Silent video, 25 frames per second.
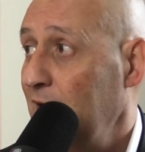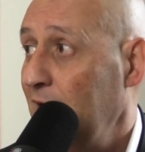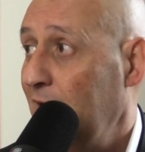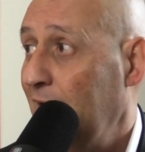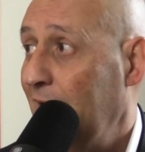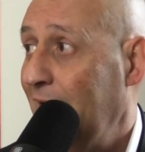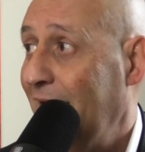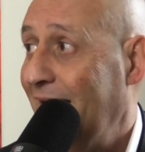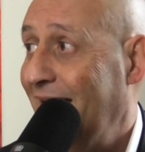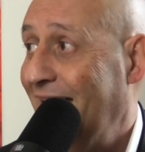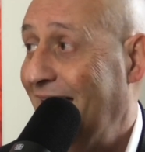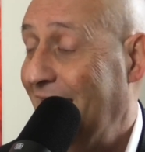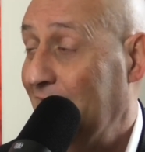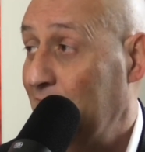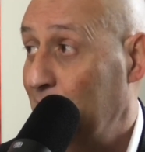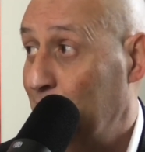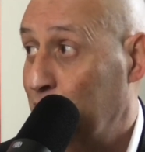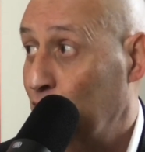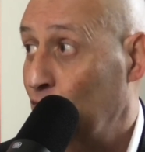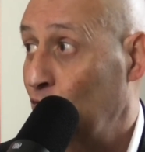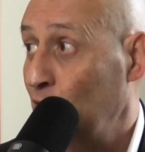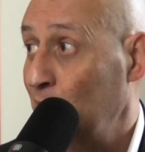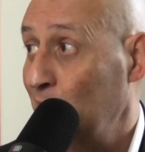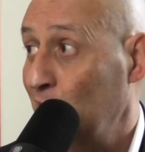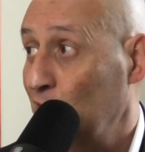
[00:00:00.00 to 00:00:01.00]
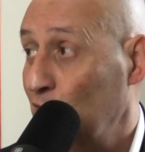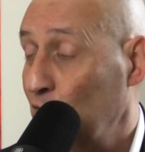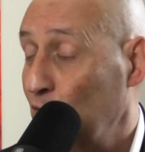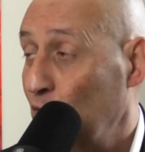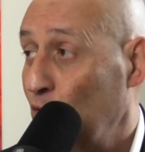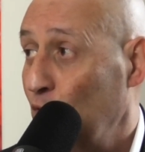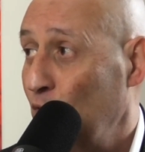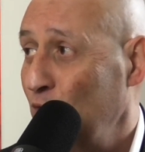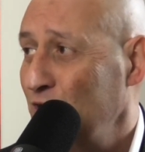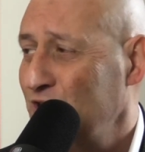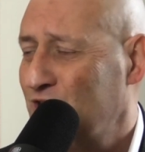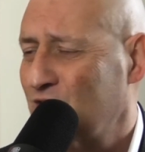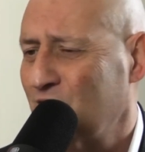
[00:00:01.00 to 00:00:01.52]
and employment
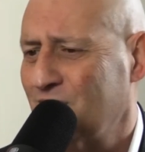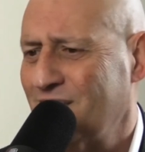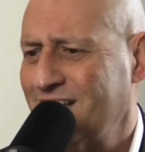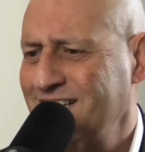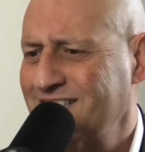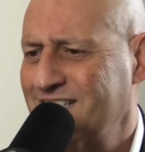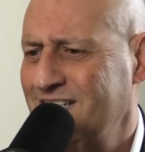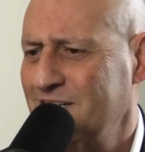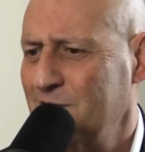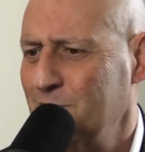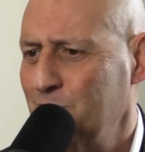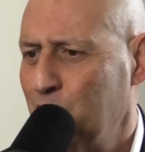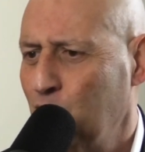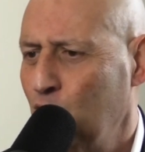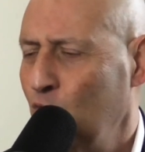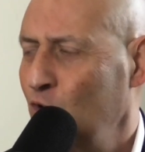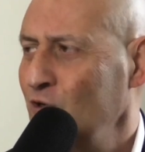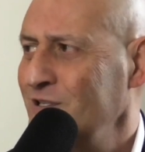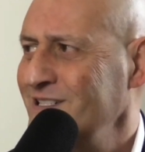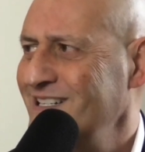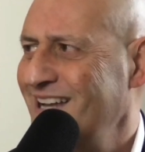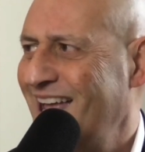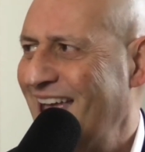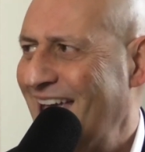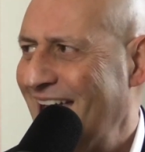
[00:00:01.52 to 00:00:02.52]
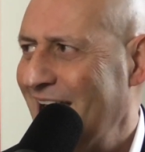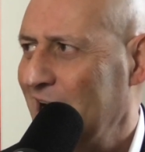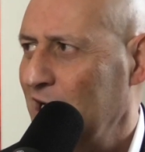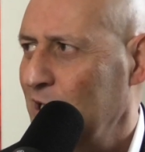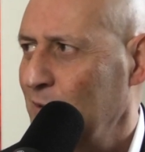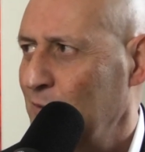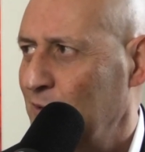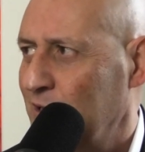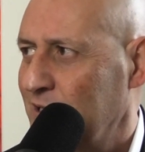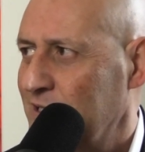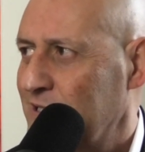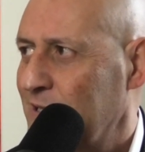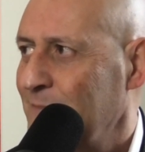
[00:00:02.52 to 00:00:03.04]
law, so that's an important
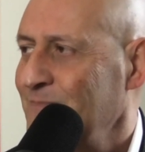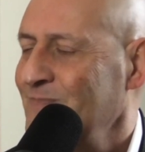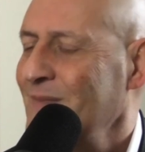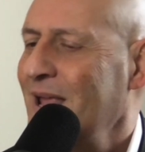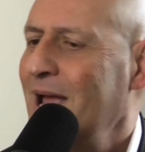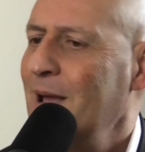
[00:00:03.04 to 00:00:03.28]
element.